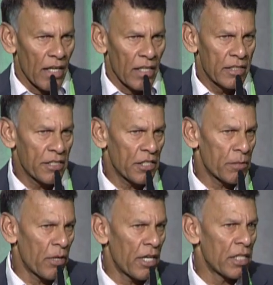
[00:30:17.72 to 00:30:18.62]
Sisters
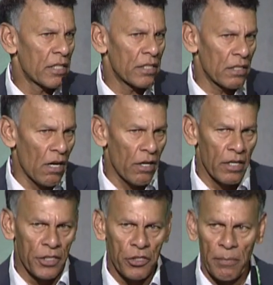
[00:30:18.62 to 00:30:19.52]
and brothers, it's an
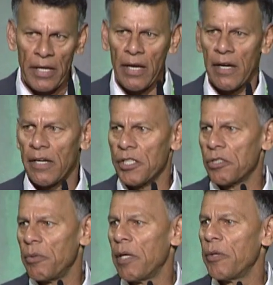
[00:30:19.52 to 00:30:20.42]
honor to be here
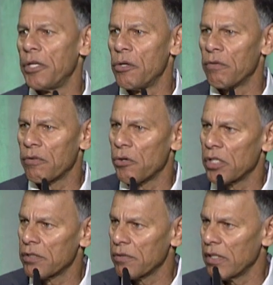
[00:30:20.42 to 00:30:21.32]
this week with you, of
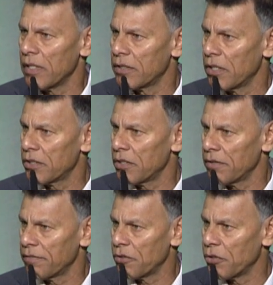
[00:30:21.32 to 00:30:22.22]
course, for the, to, to,
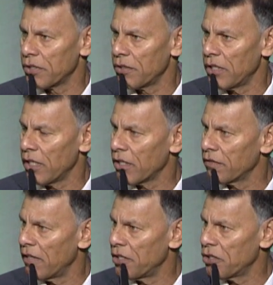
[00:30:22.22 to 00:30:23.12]
of course, with the
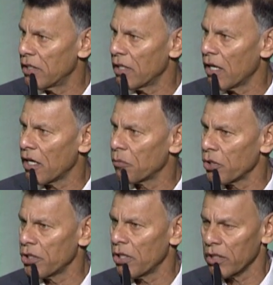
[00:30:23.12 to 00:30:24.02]
convention and the hard
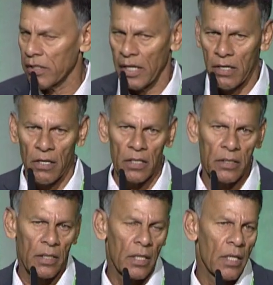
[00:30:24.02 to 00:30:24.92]
work you'll take on.
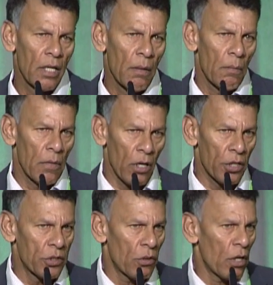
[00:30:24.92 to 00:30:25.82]
But
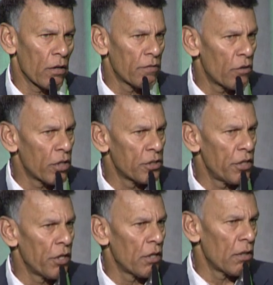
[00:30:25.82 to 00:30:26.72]
also, I look forward to
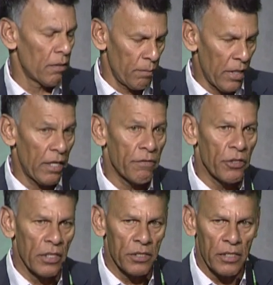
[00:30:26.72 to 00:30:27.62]
seeing you, many of you
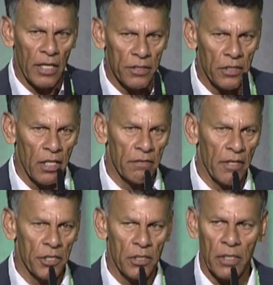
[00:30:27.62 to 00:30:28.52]
at the CLC
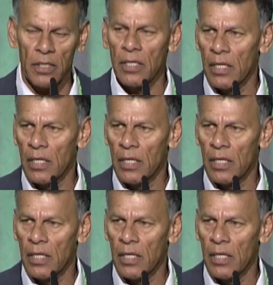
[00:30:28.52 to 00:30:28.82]
convention.